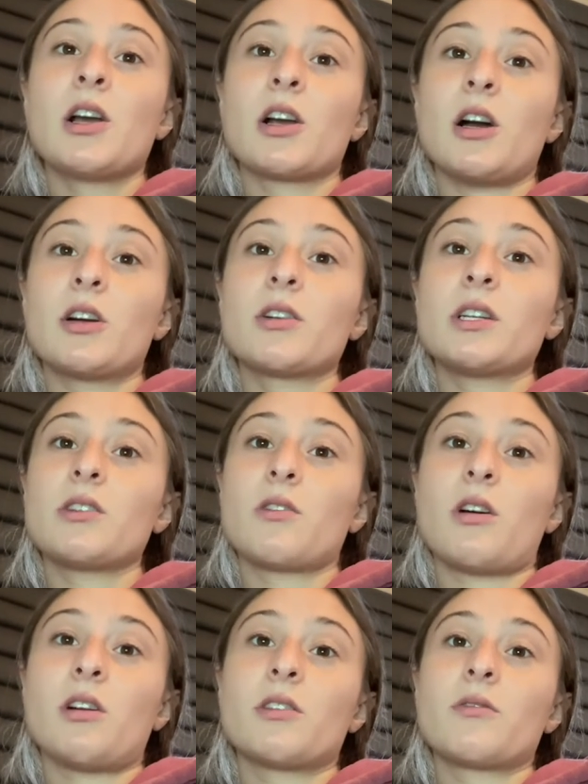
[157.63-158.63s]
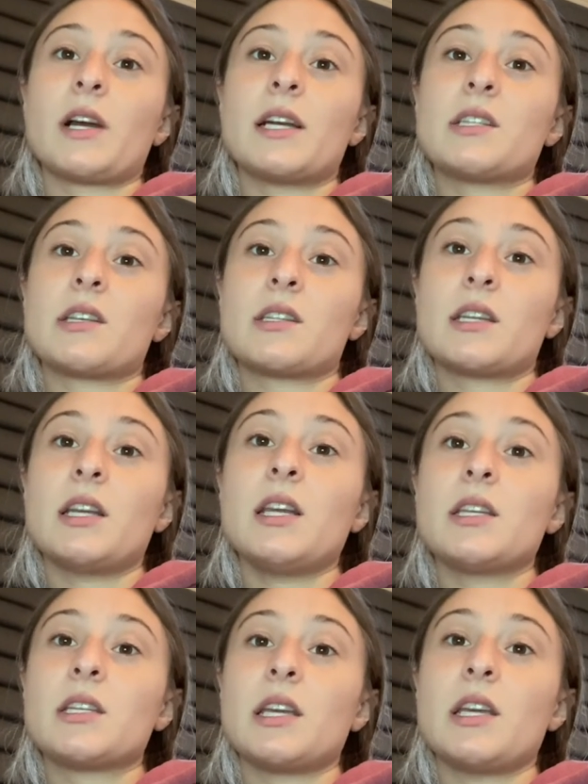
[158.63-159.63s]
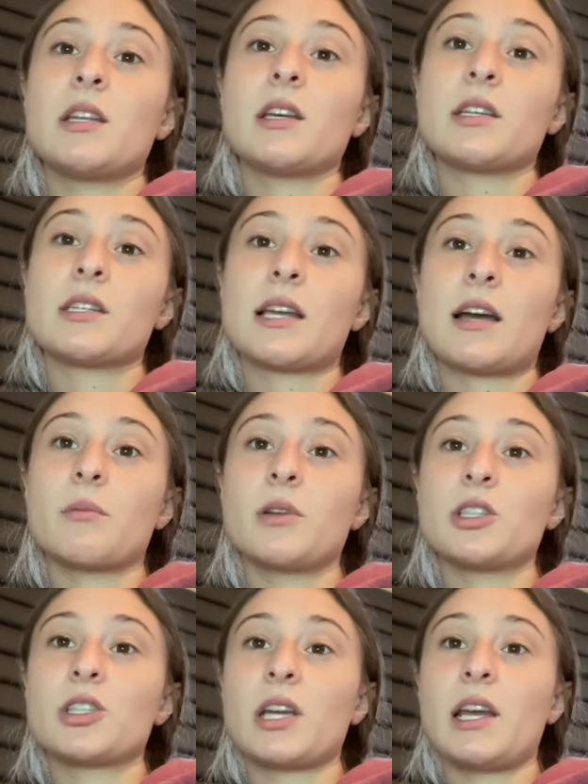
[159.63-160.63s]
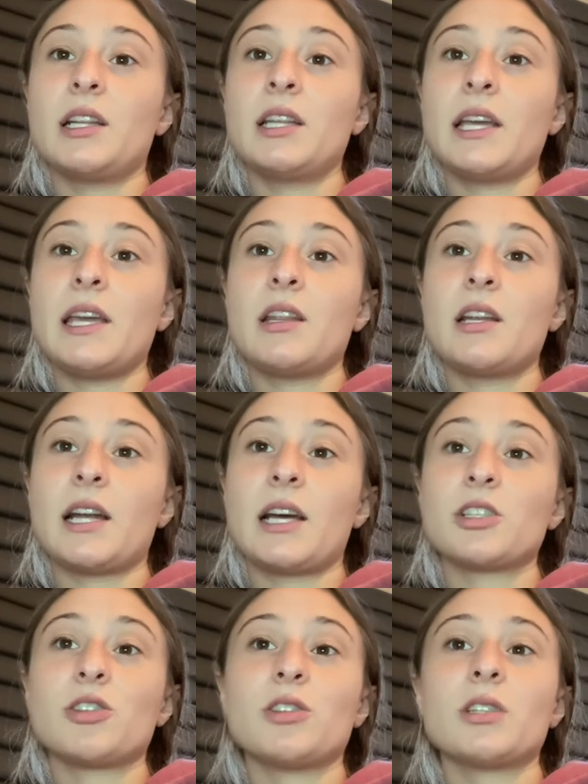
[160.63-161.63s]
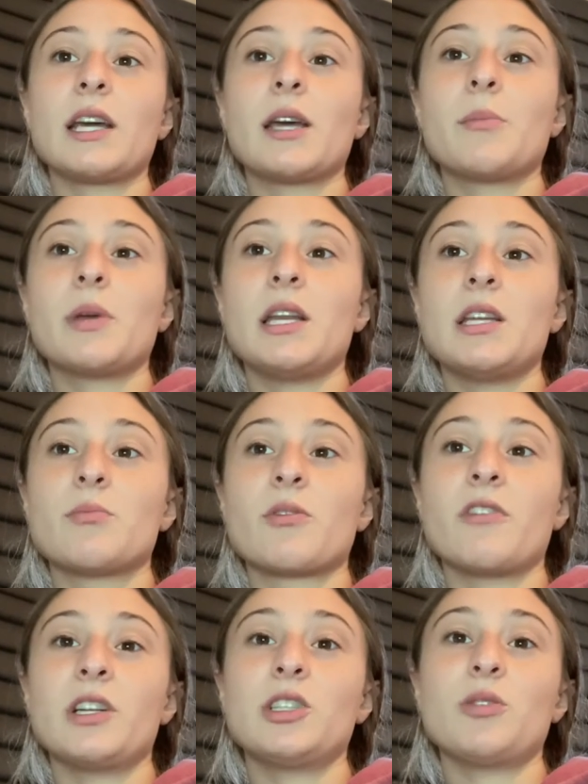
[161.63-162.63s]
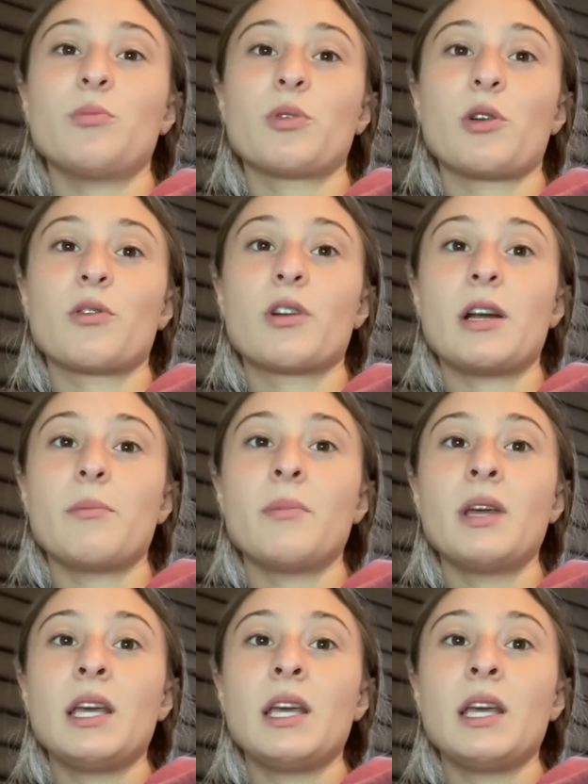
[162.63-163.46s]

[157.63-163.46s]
Congress authorized the CDC to establish and lead the National Diabetes Prevention Program.